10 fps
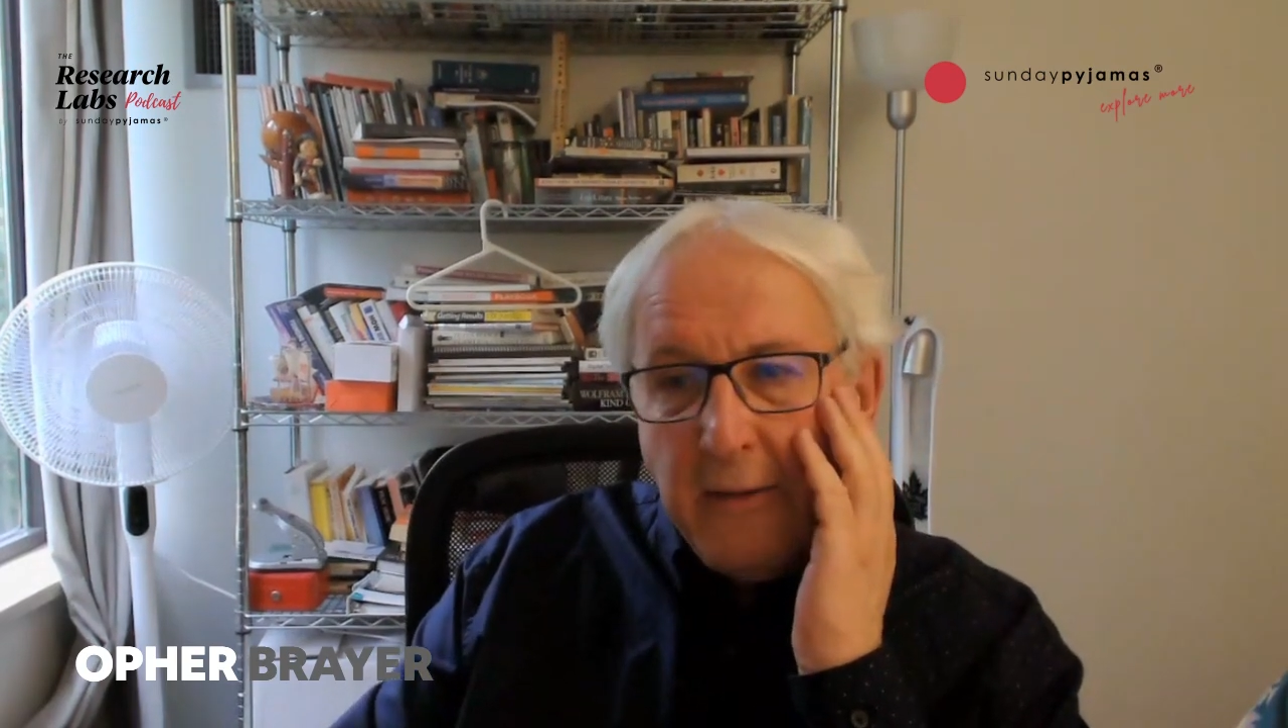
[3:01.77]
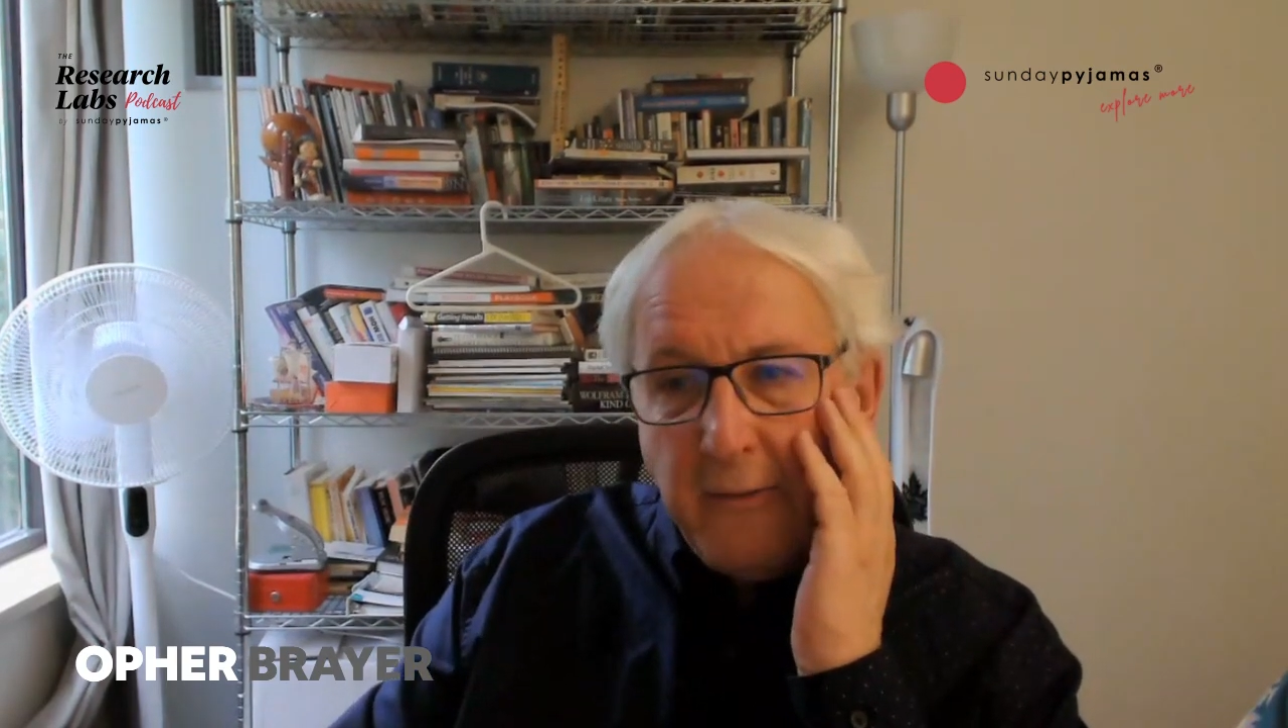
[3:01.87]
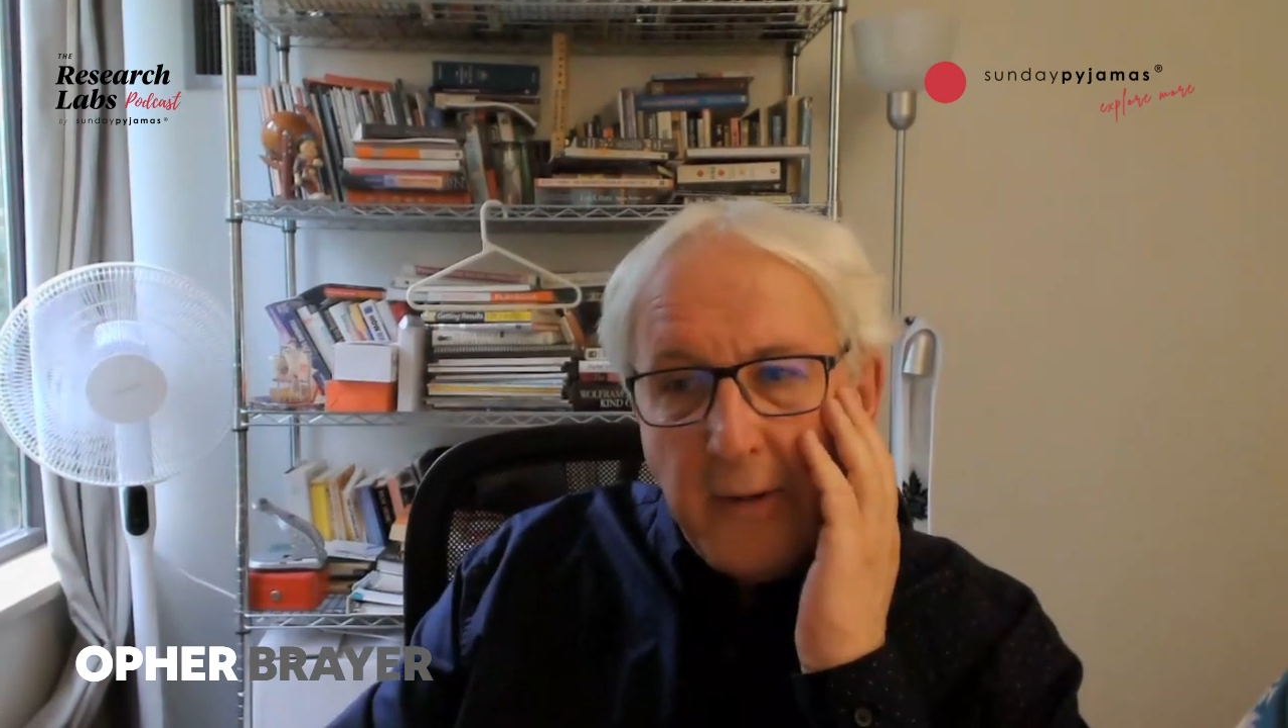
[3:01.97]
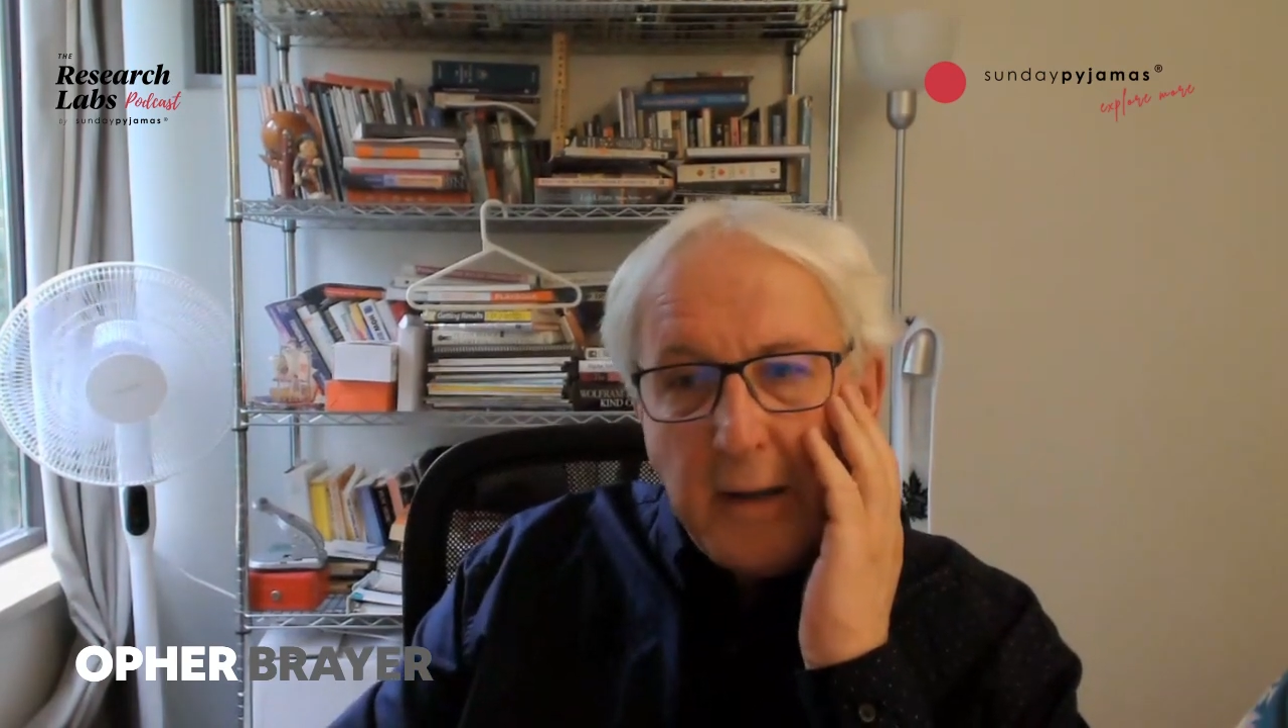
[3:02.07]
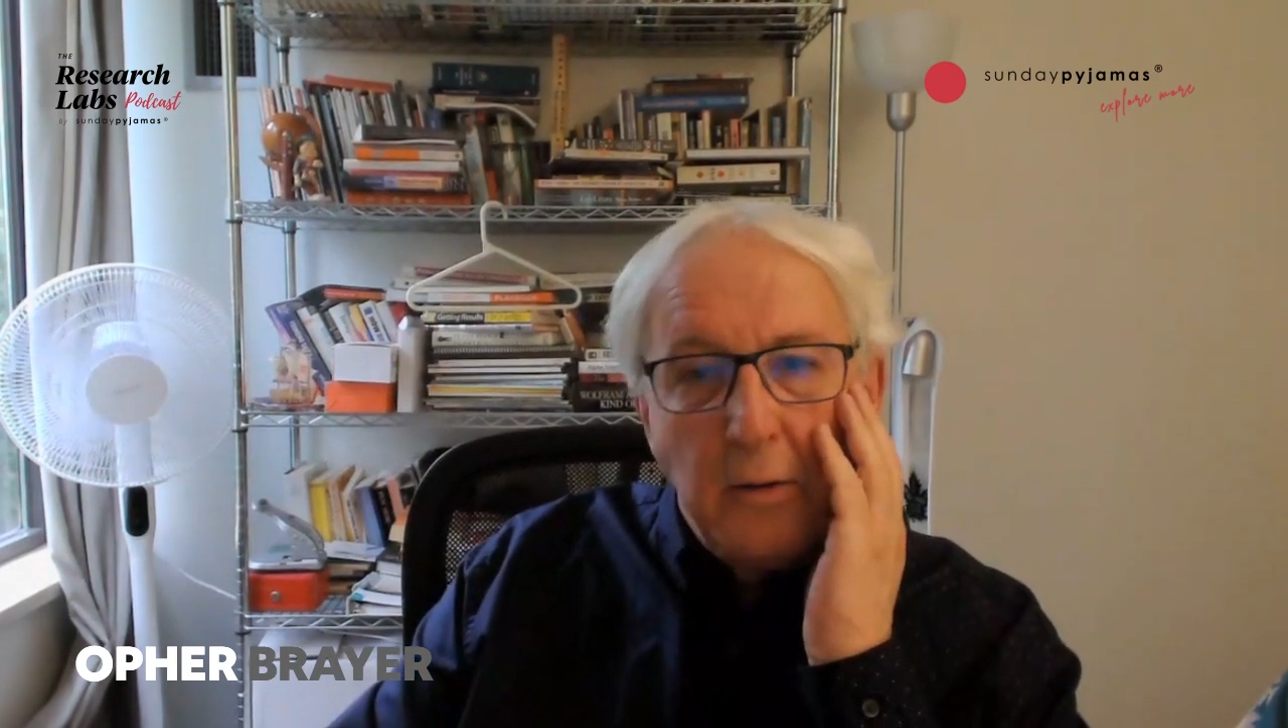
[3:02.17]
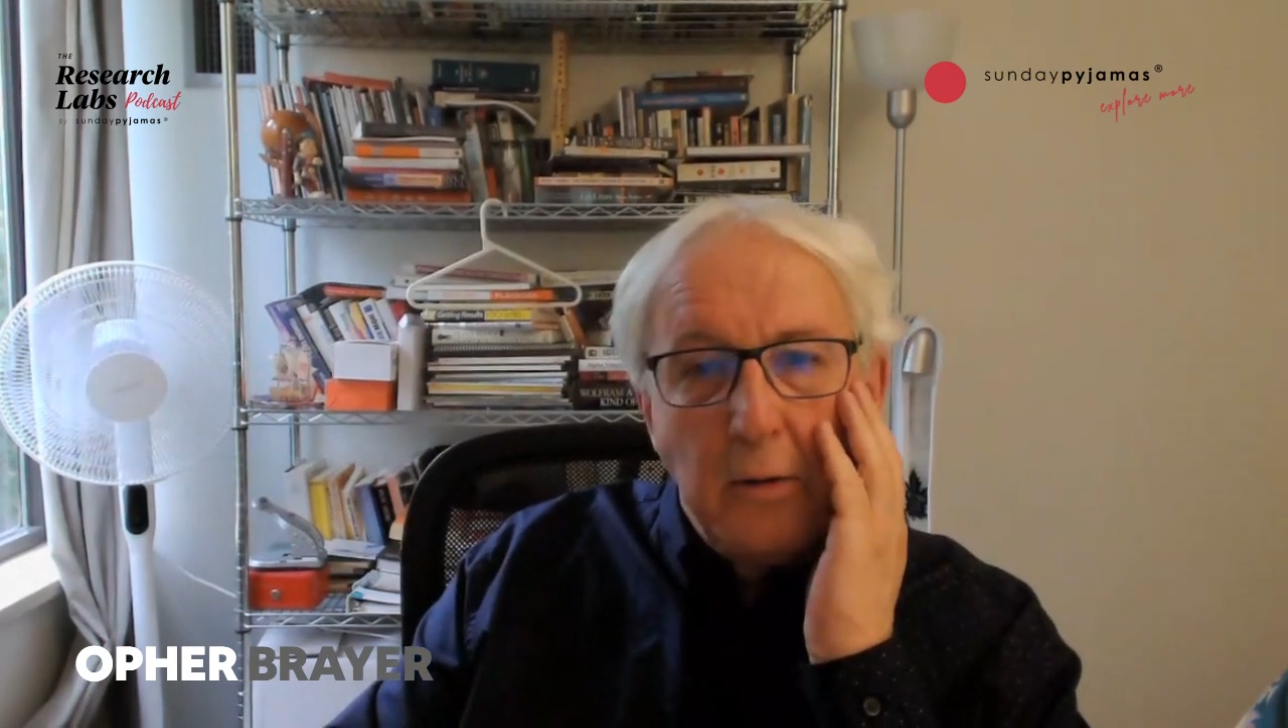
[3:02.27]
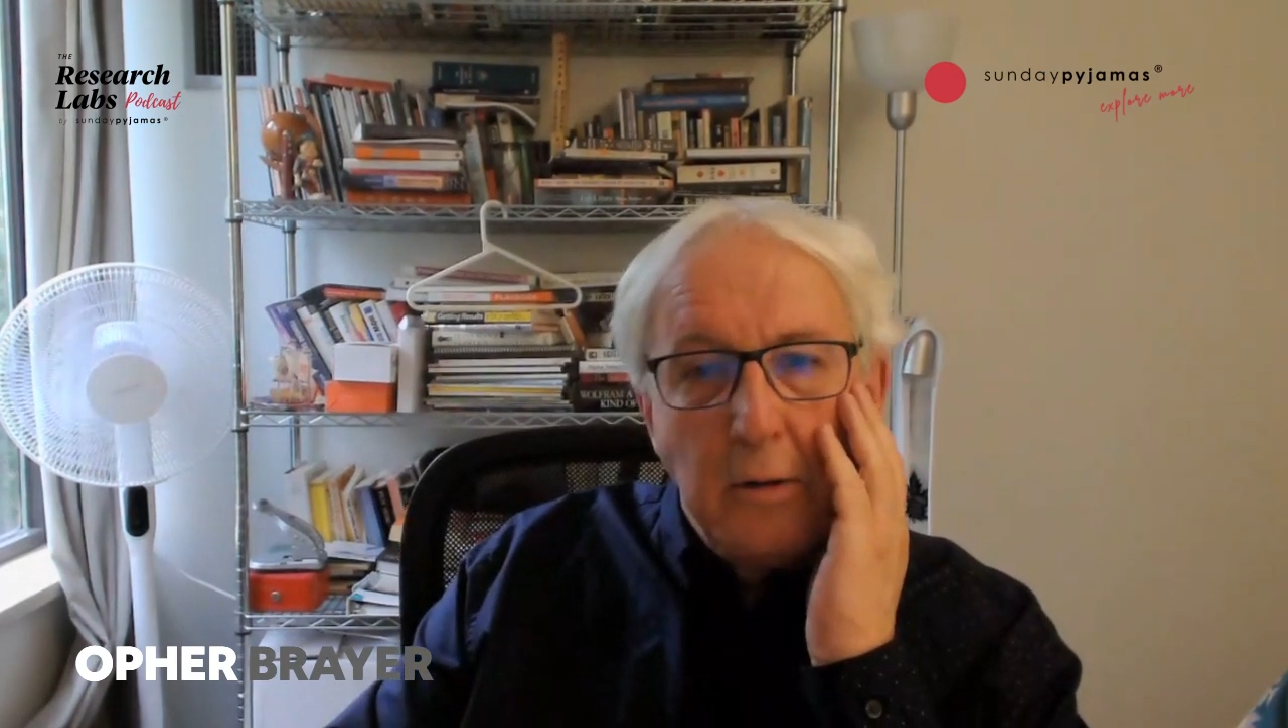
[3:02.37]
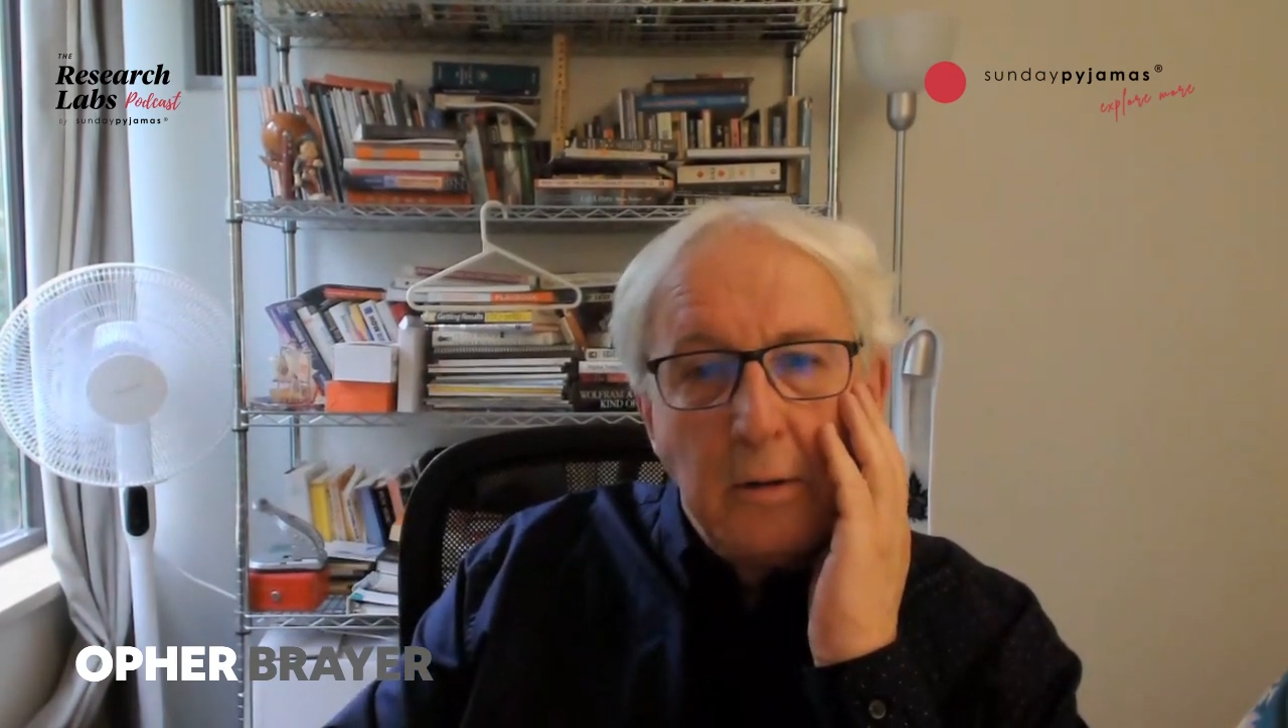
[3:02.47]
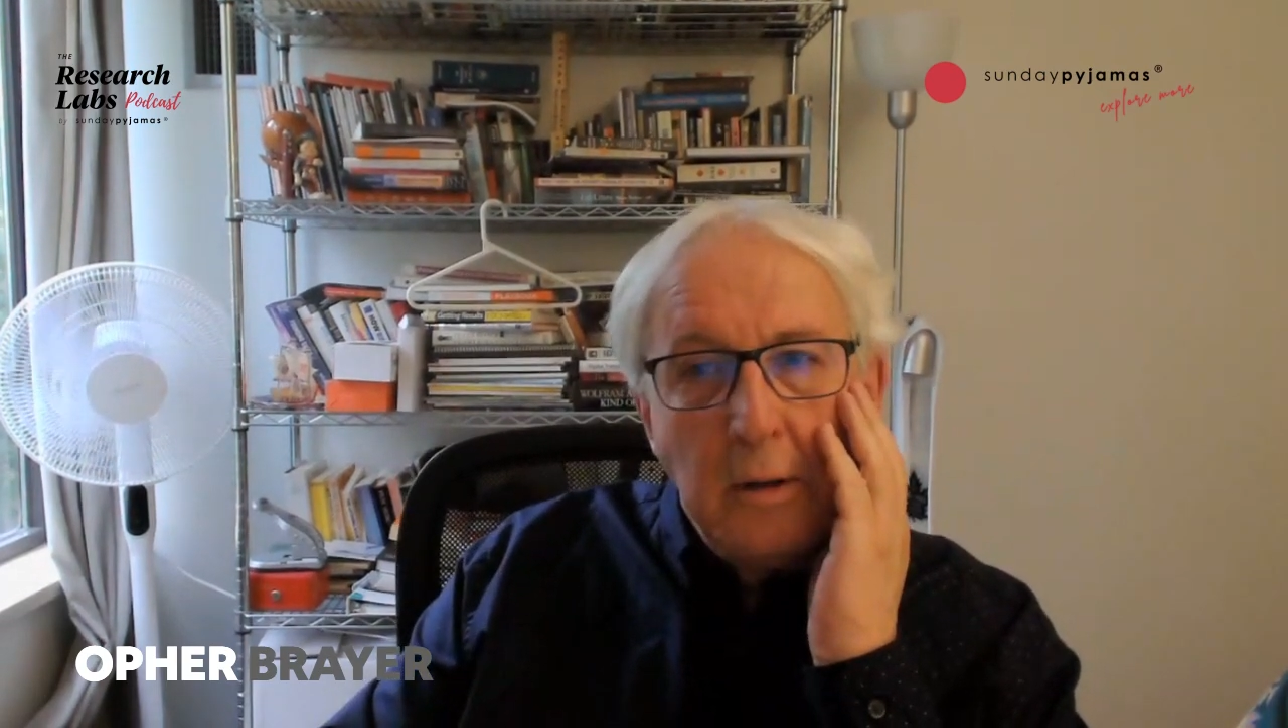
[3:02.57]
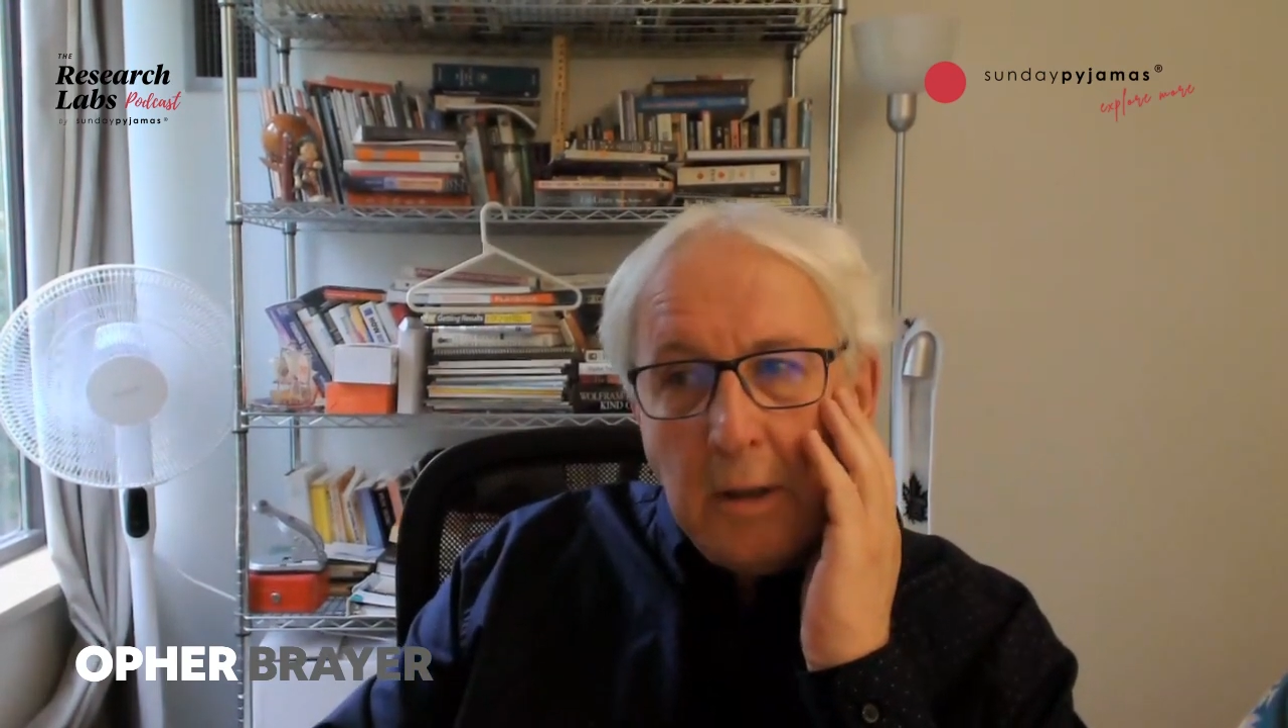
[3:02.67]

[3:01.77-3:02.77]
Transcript: father